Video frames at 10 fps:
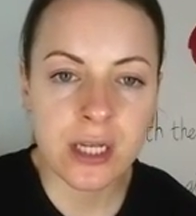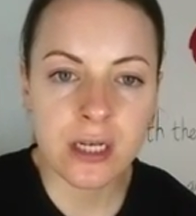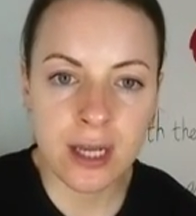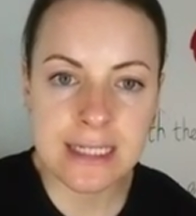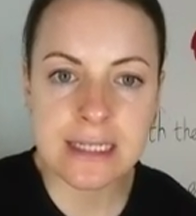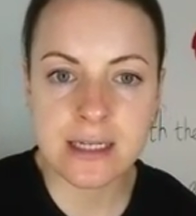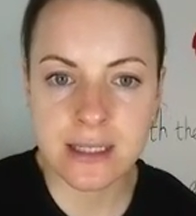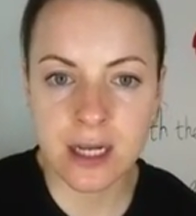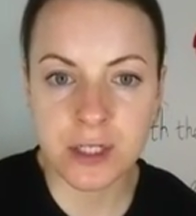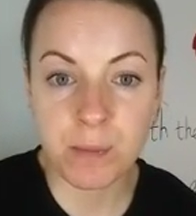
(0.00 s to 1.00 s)
nicely
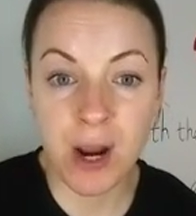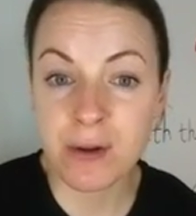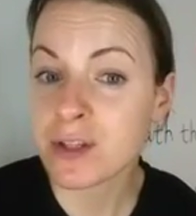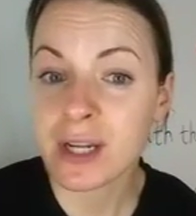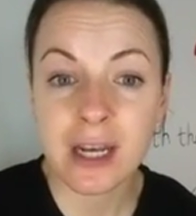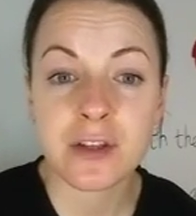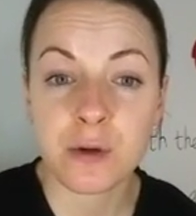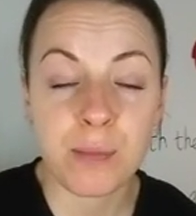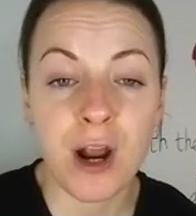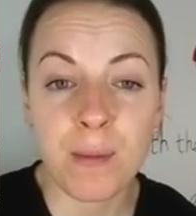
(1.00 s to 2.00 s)
designed brow, and they're getting
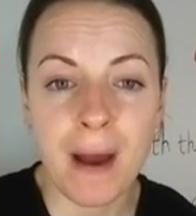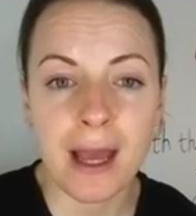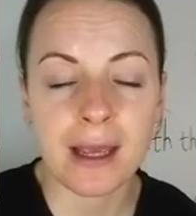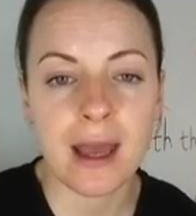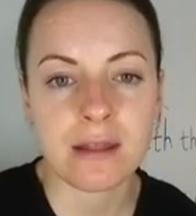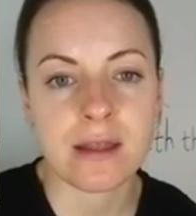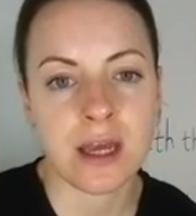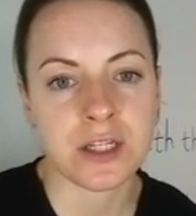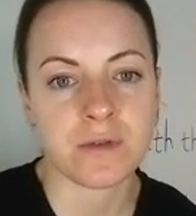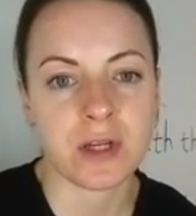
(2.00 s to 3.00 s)
their brow back at the
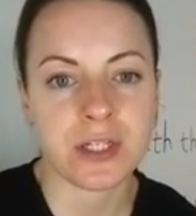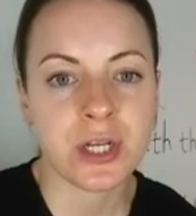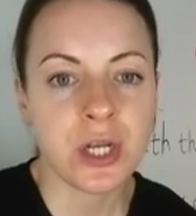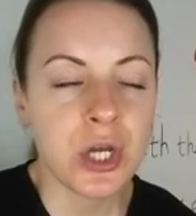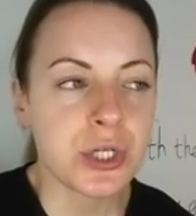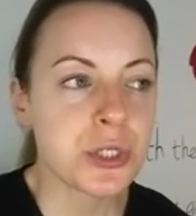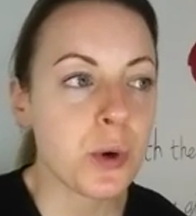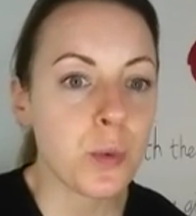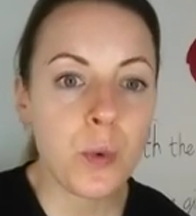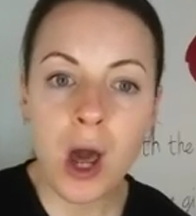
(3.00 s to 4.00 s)
end of it.
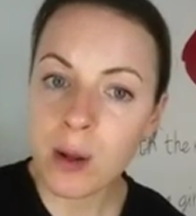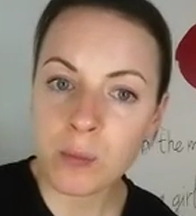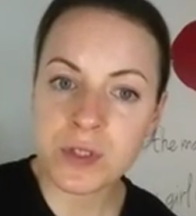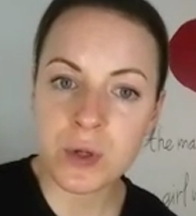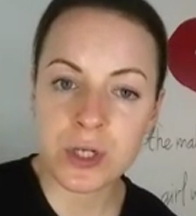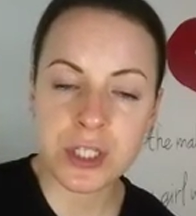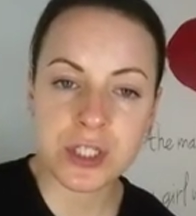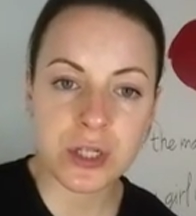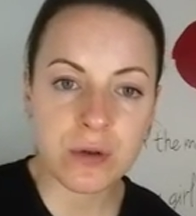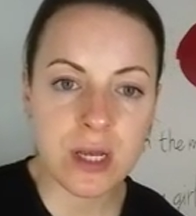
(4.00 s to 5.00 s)
So what I was going to
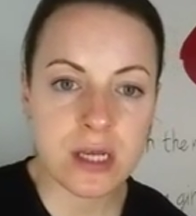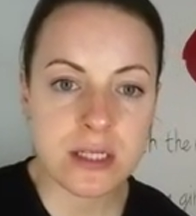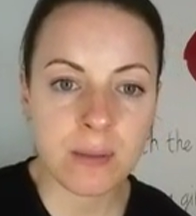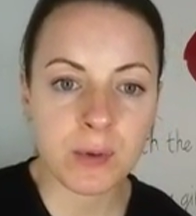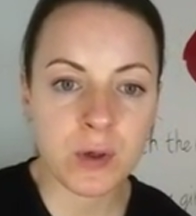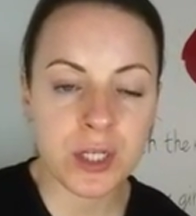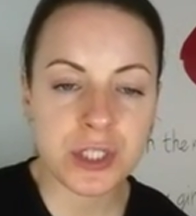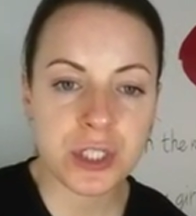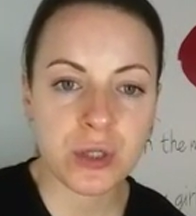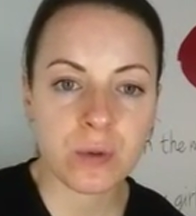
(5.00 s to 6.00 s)
do is I'm going
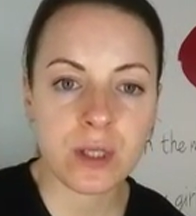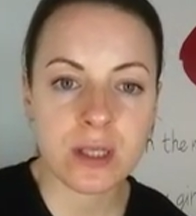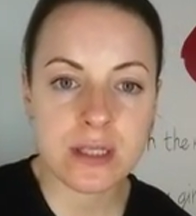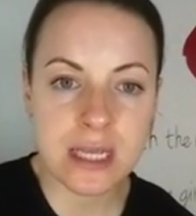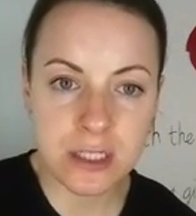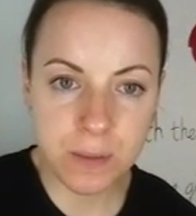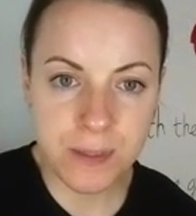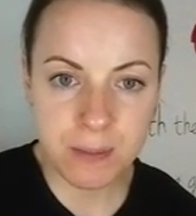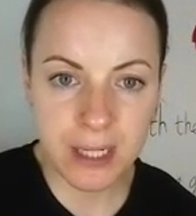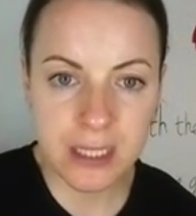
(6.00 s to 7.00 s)
to send up
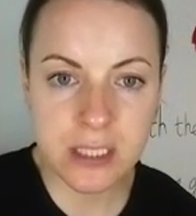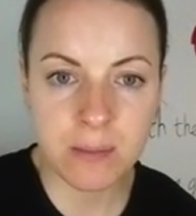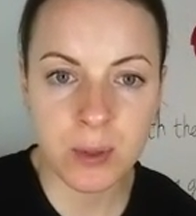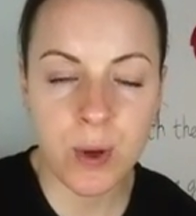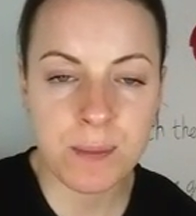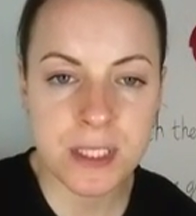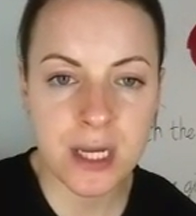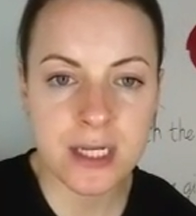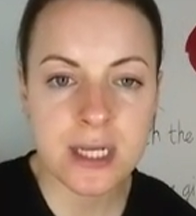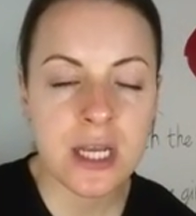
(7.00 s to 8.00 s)
some links on my
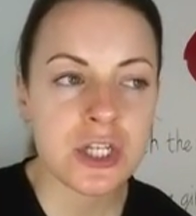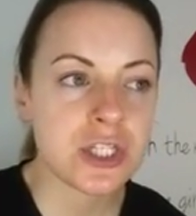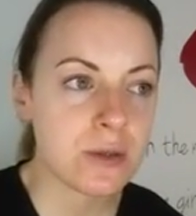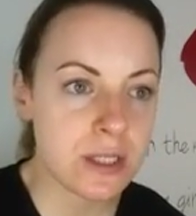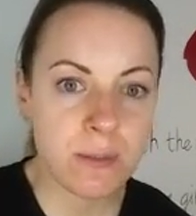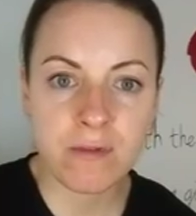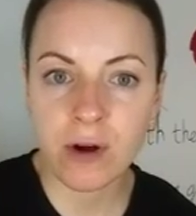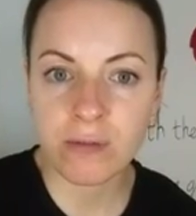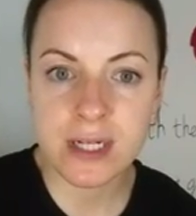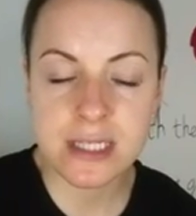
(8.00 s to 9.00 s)
website to some of
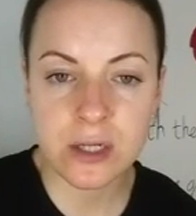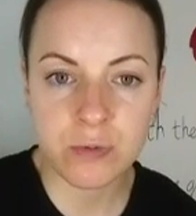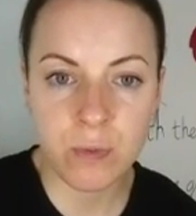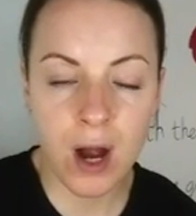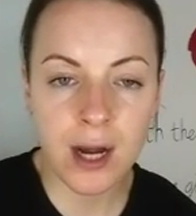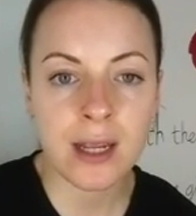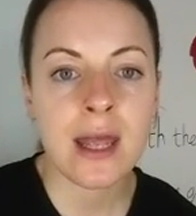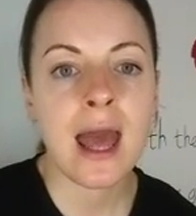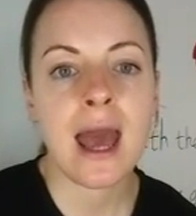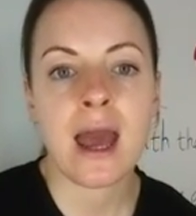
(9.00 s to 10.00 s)
our recent work.
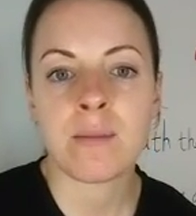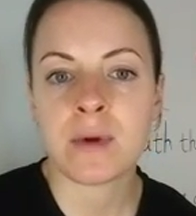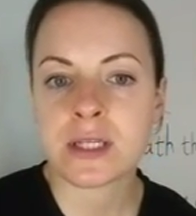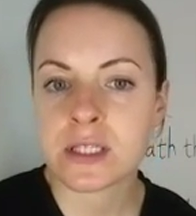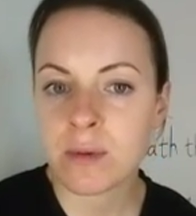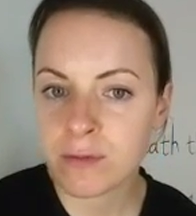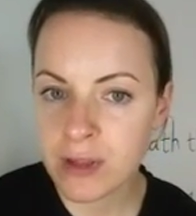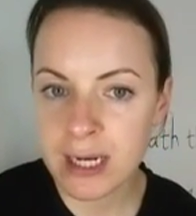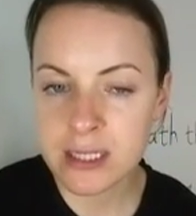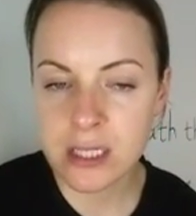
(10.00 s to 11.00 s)
Some of
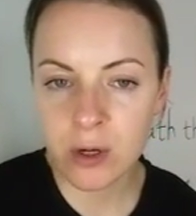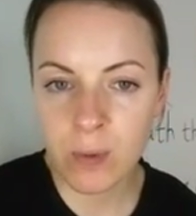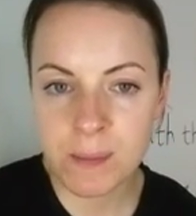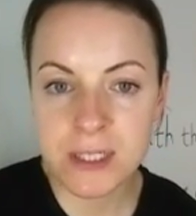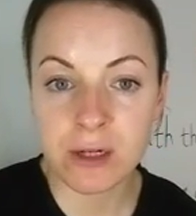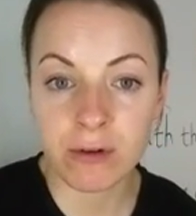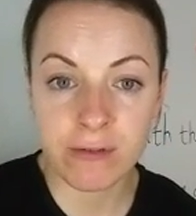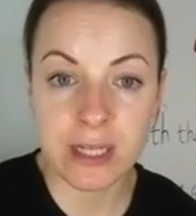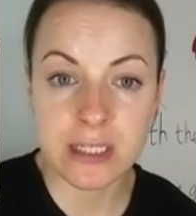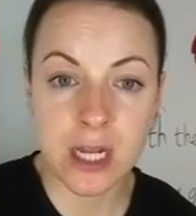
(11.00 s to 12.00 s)
the links on our website,
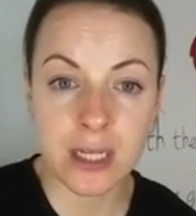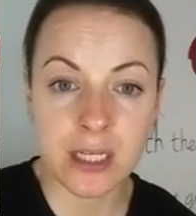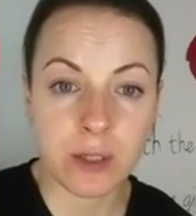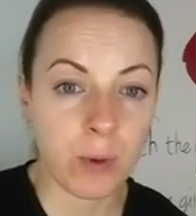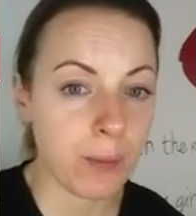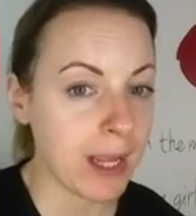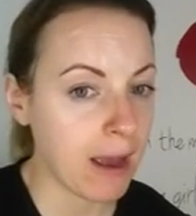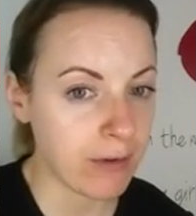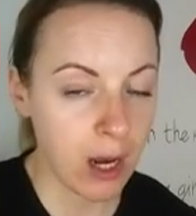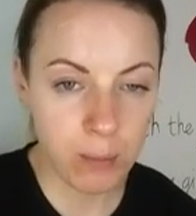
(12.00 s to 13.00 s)
reveal.ie, where we
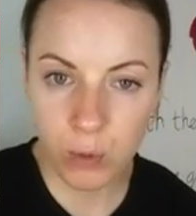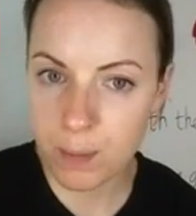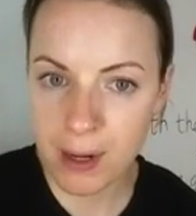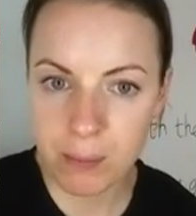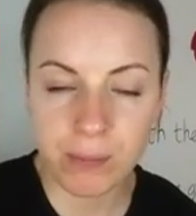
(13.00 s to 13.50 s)
have a lot more about